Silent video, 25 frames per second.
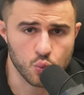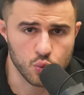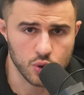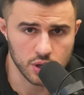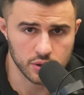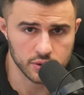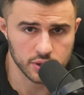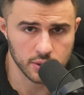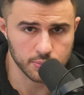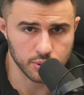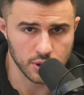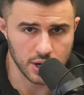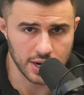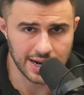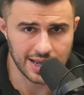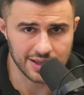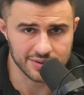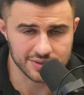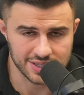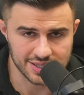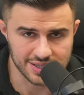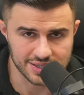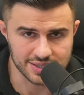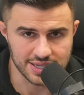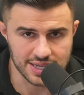really brought
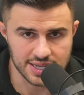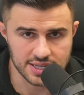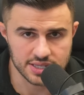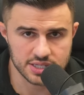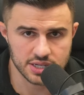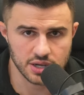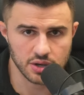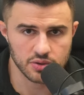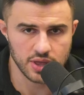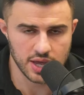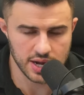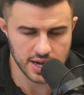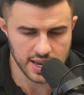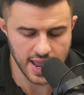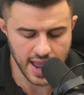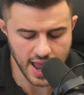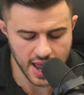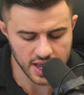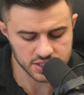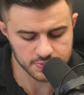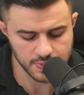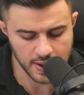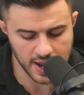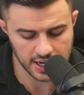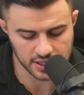out the detail that he
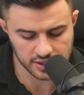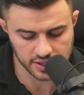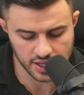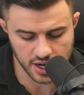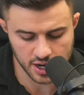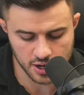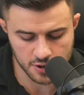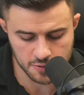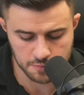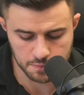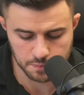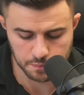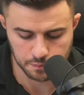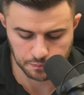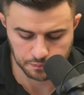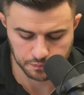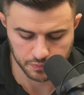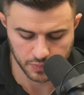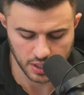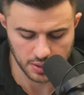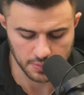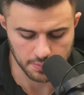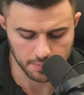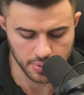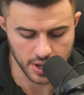has back there.
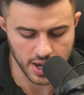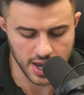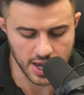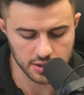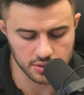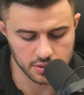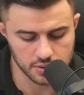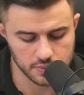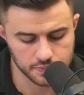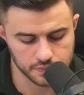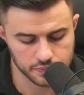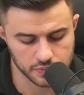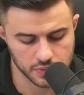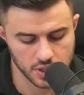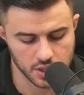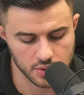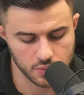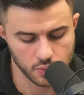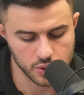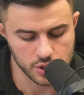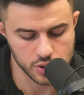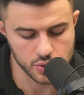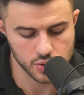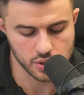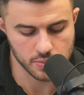But
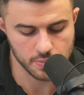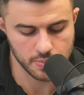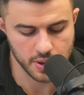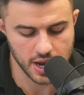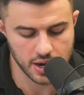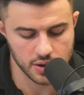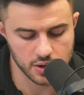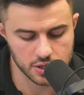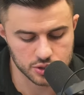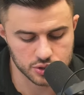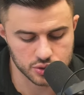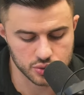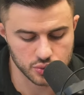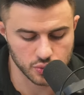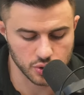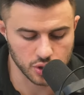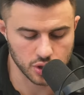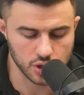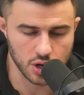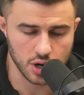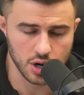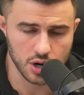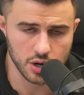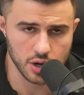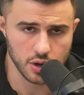when you compare it to
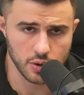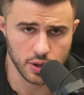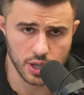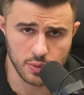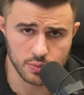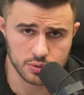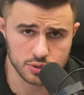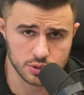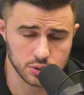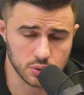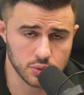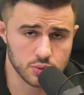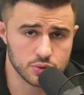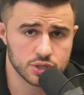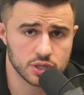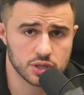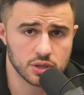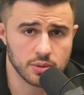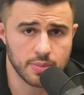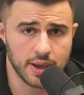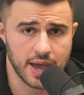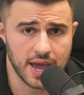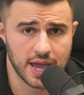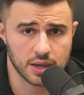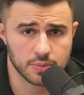Ricardo, he was losing the
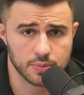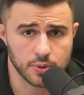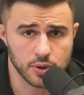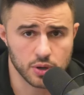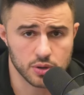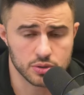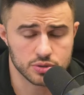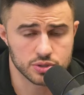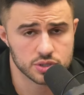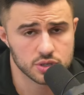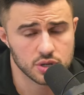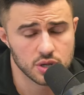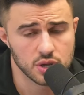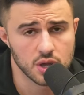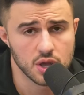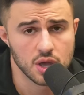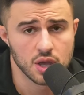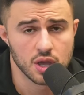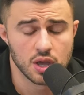back pose.